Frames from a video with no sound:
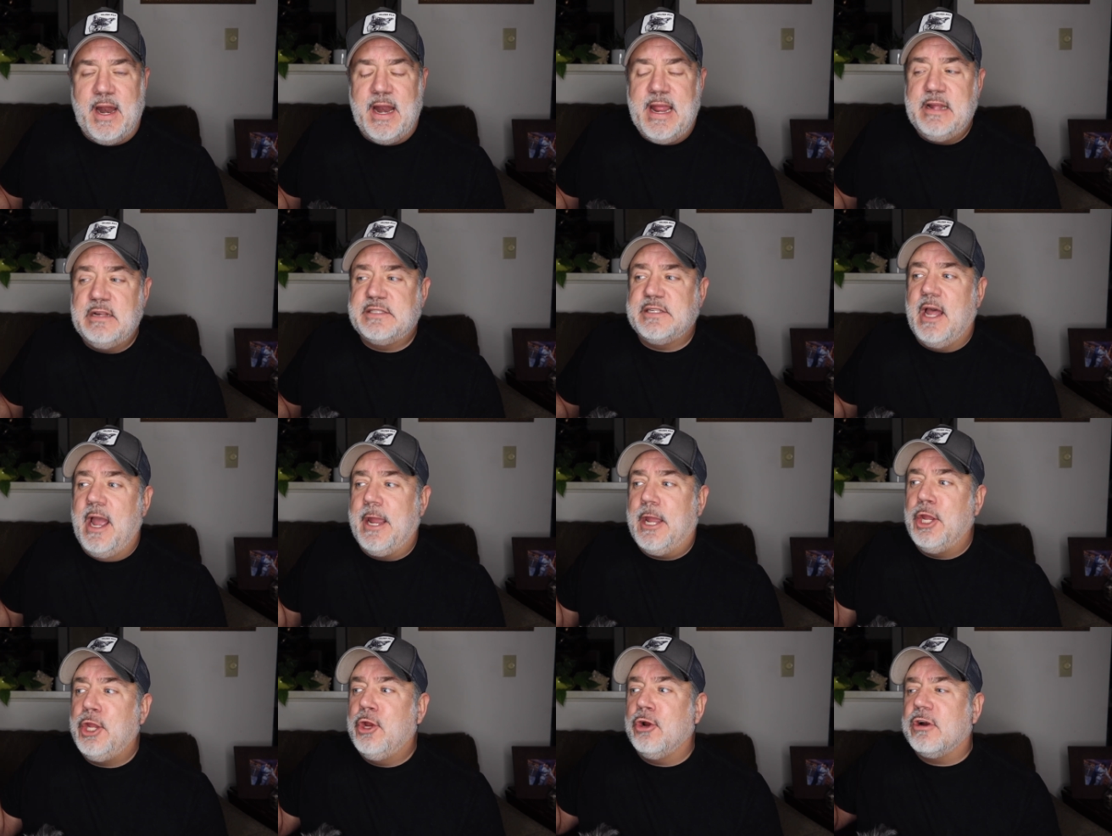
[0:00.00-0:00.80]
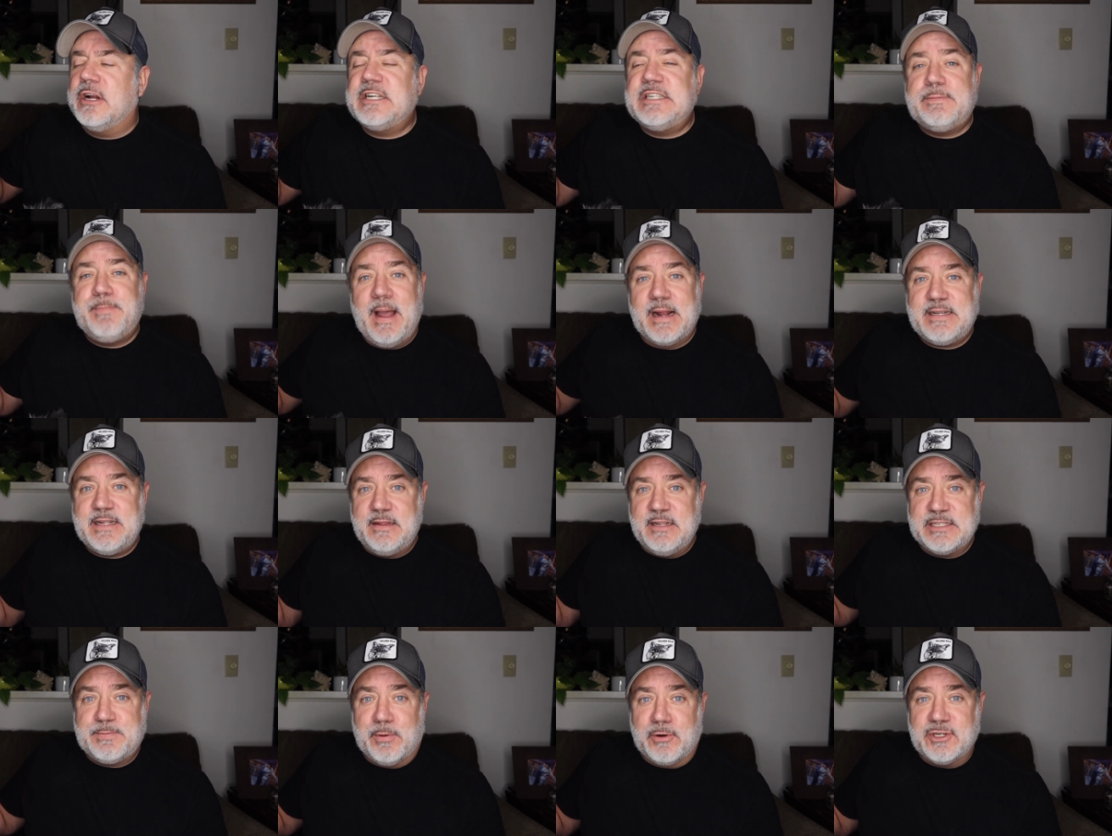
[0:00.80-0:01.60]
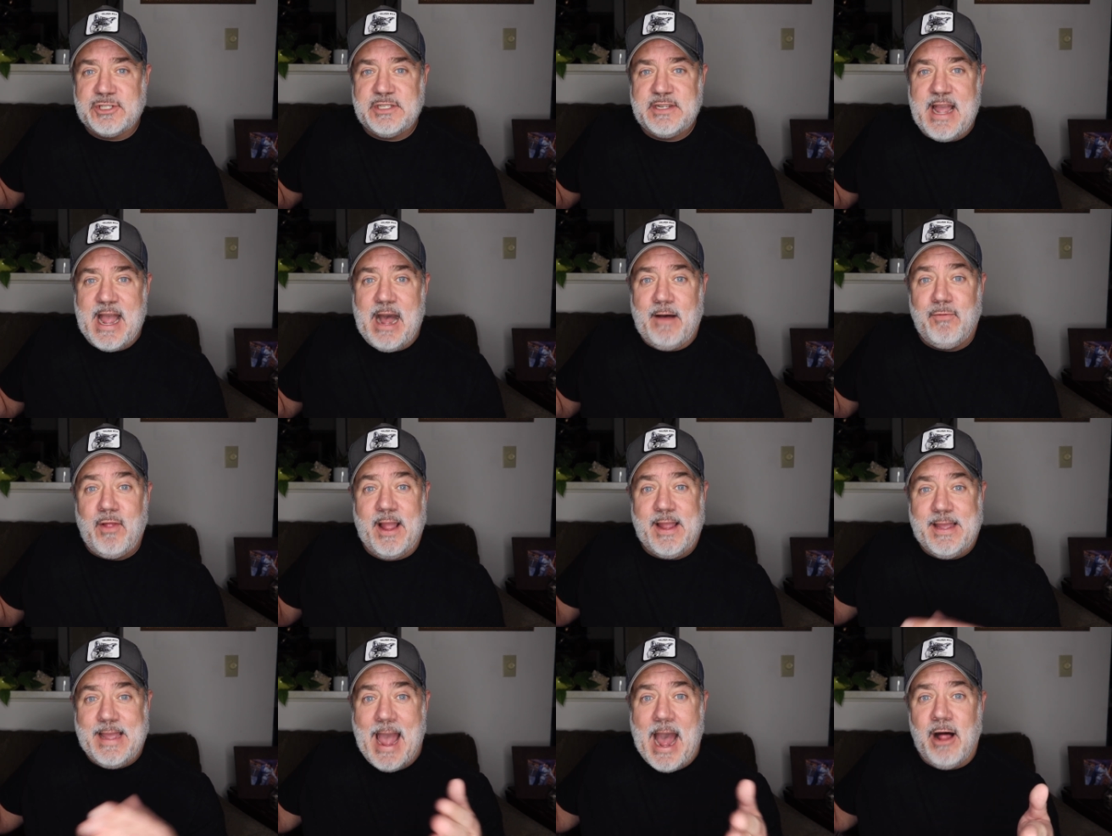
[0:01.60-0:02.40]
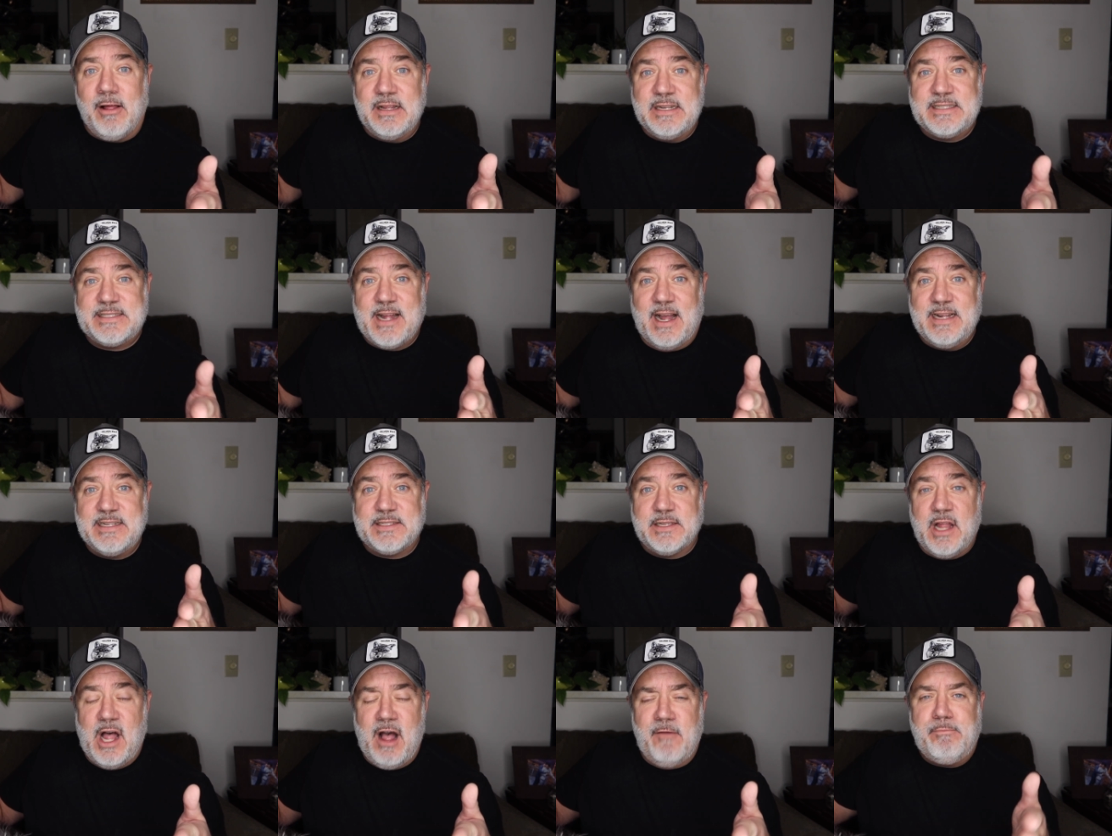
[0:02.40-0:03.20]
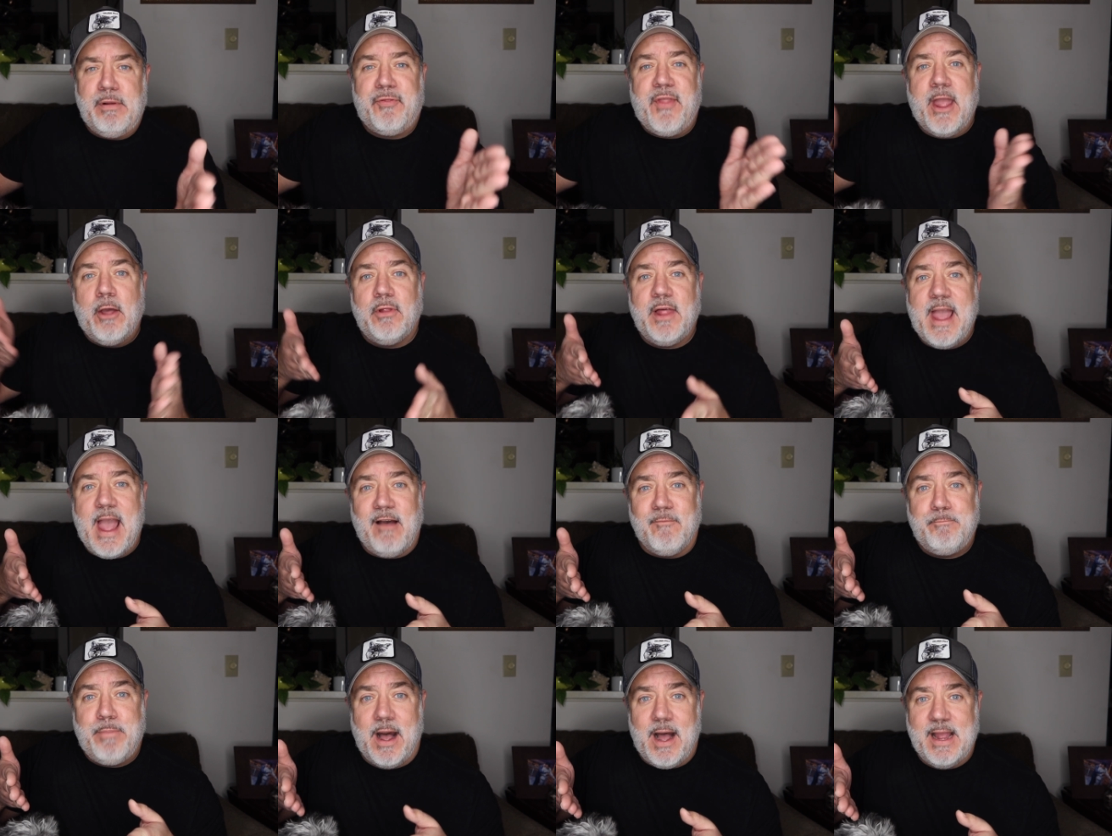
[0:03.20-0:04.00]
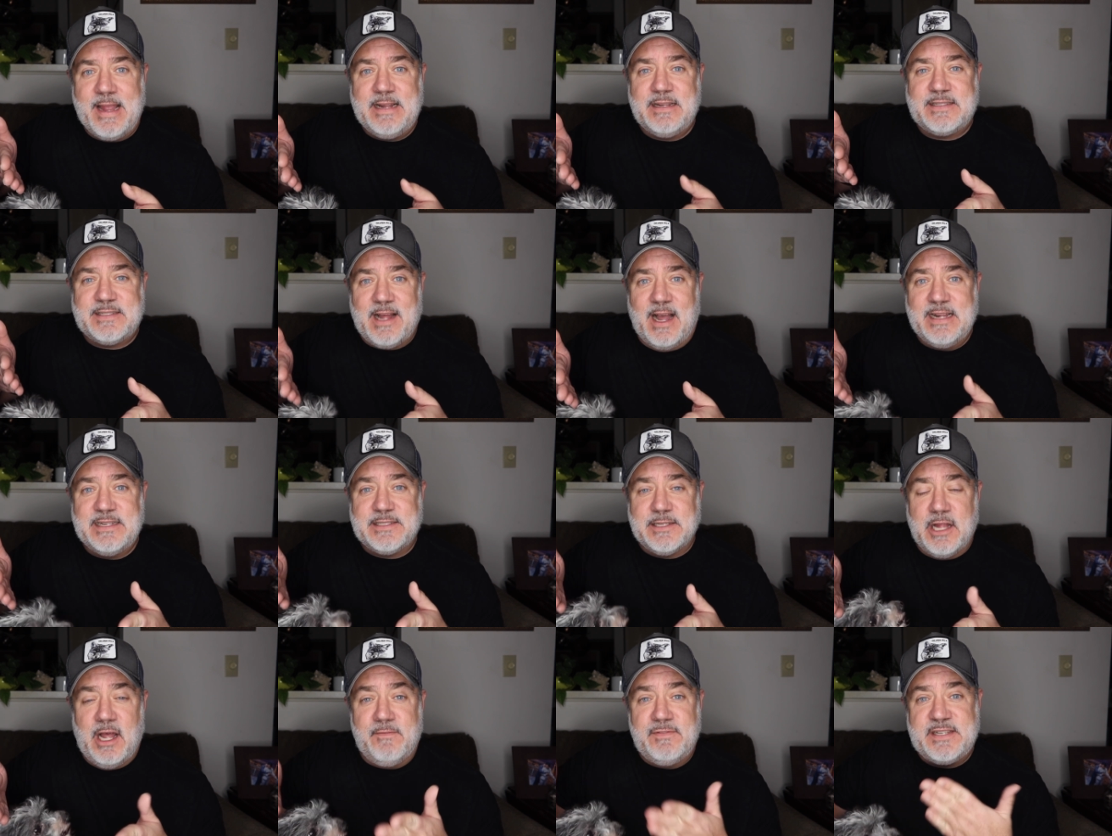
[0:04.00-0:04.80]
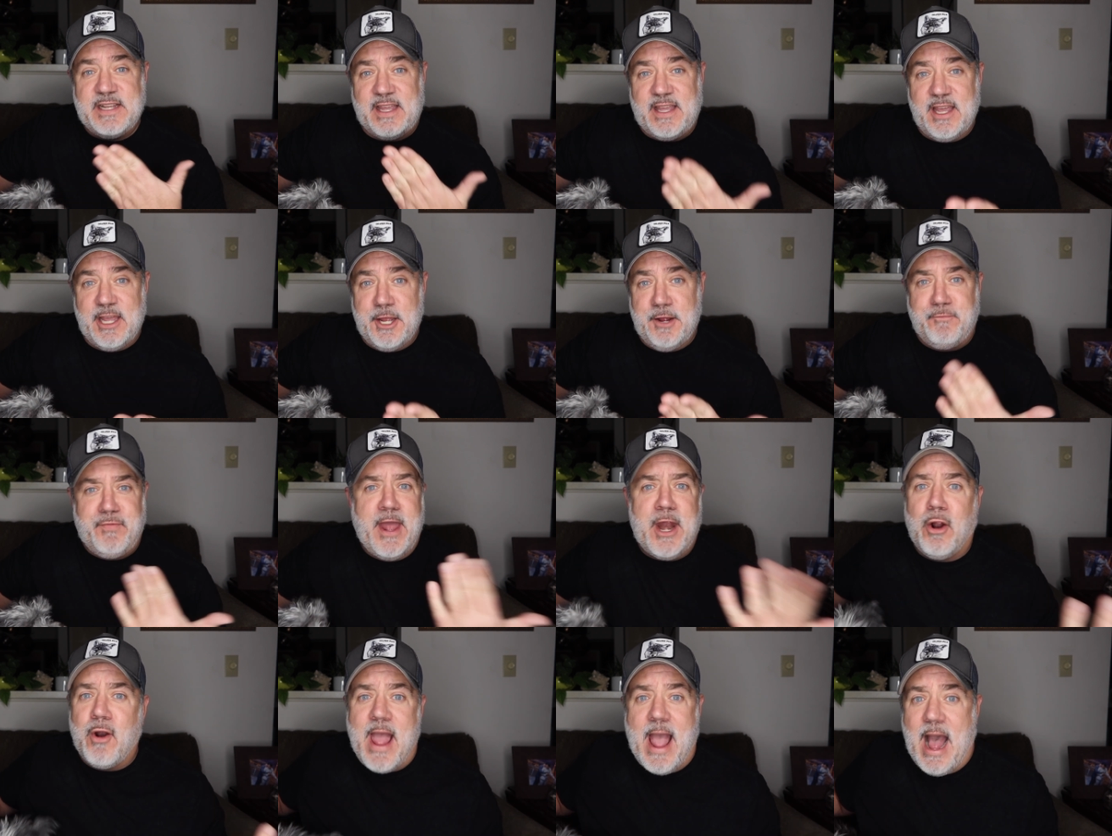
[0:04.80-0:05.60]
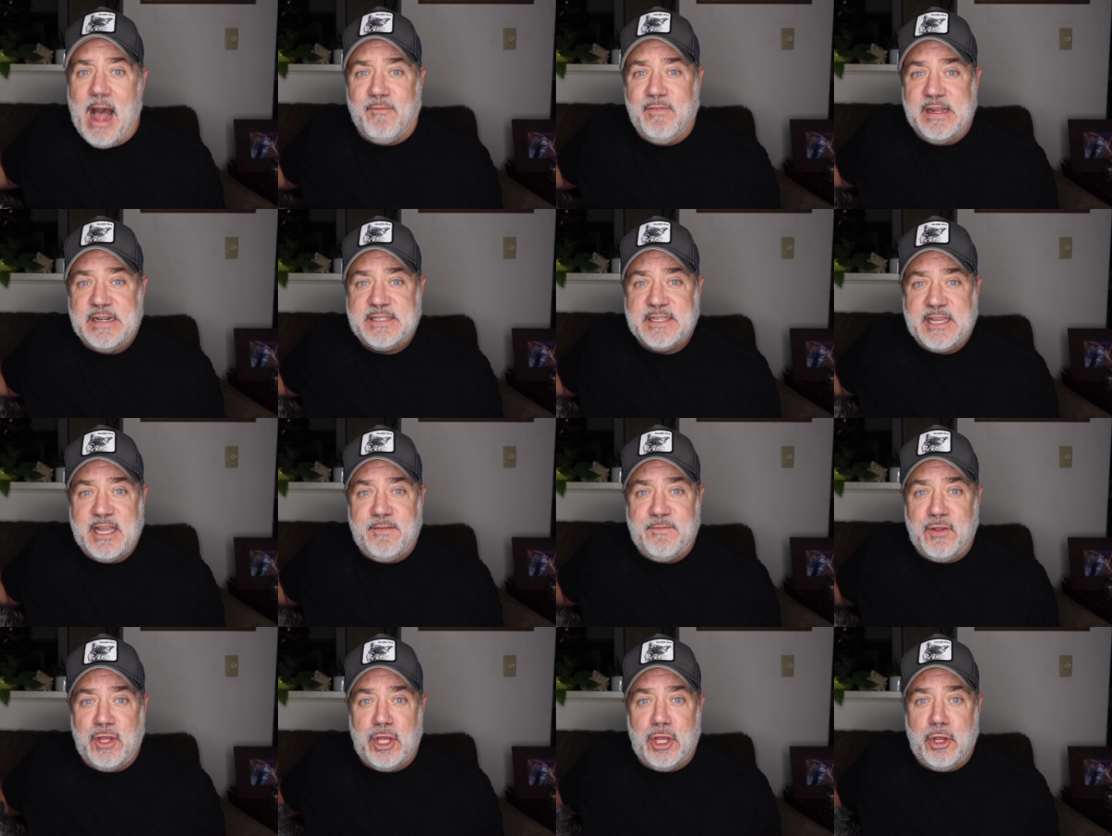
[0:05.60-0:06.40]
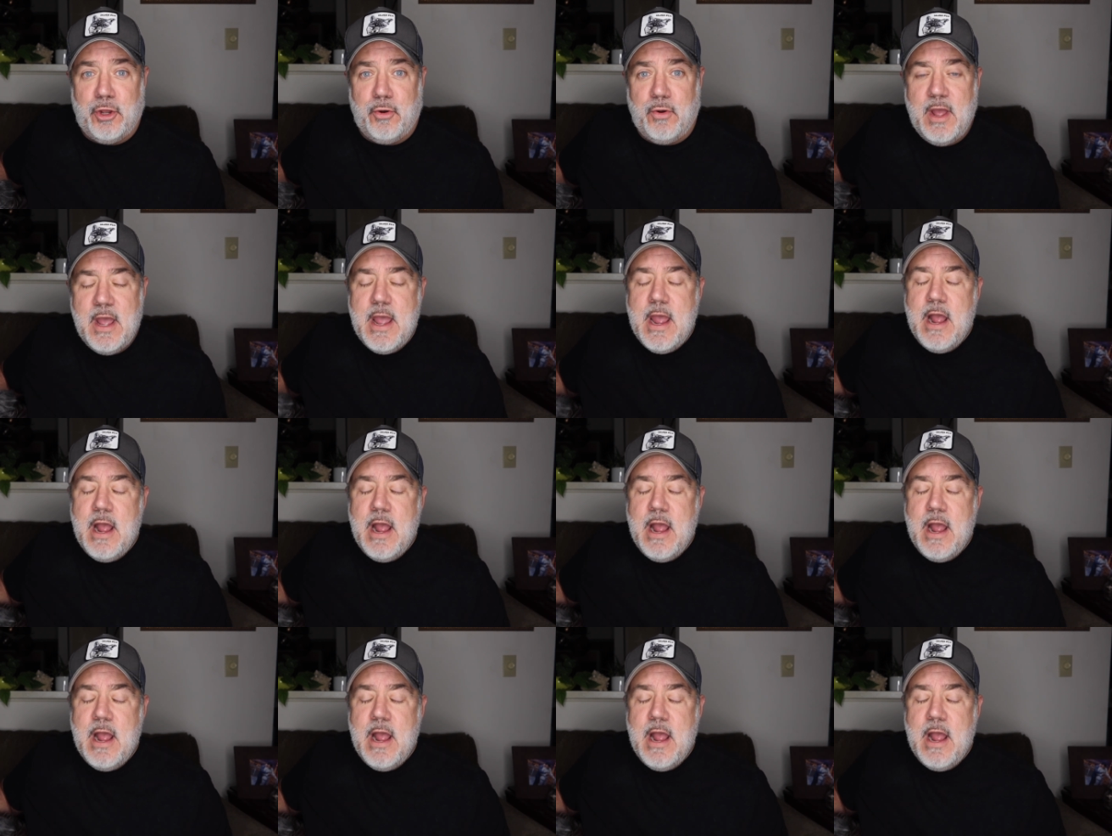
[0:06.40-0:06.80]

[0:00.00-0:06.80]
And he was like, you're expecting this person to have like gallon-sized love, but they only have pint-sized love to give. They don't have it to give you.